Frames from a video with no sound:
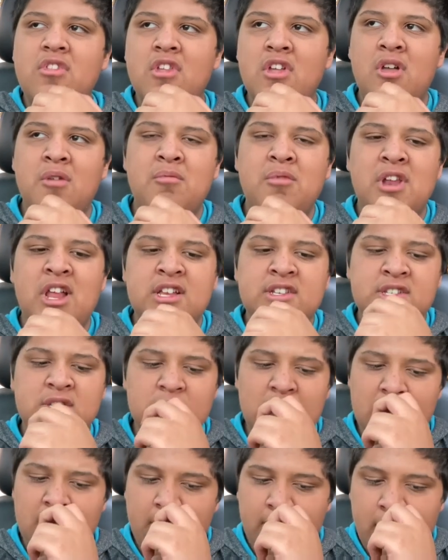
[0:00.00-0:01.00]
that's just
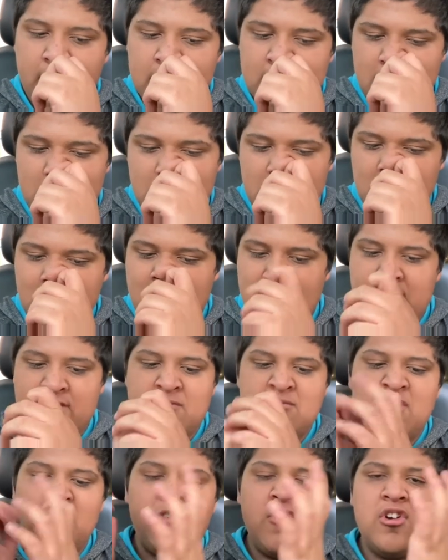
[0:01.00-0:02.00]
what I've always wanted to do it, even
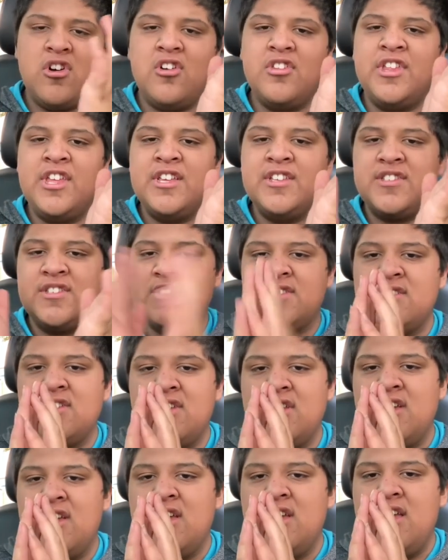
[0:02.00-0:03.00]
before all this.
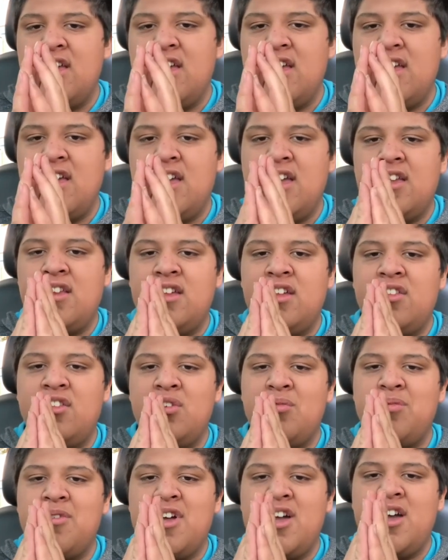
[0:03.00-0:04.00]
And I do
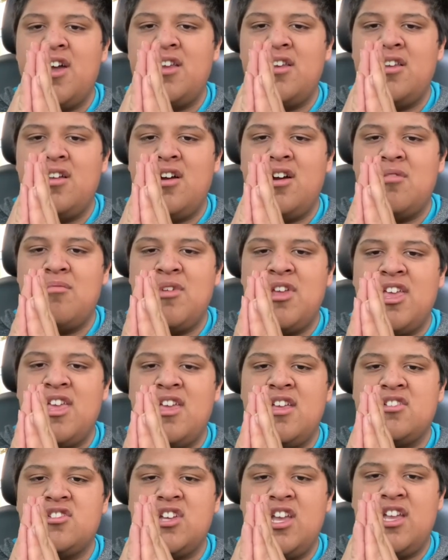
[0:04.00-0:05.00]
plan on
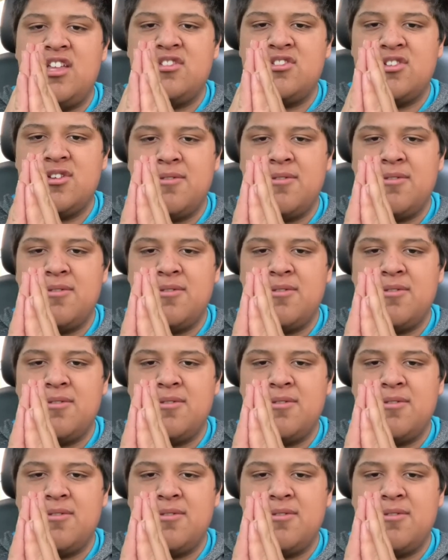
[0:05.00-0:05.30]
making a change.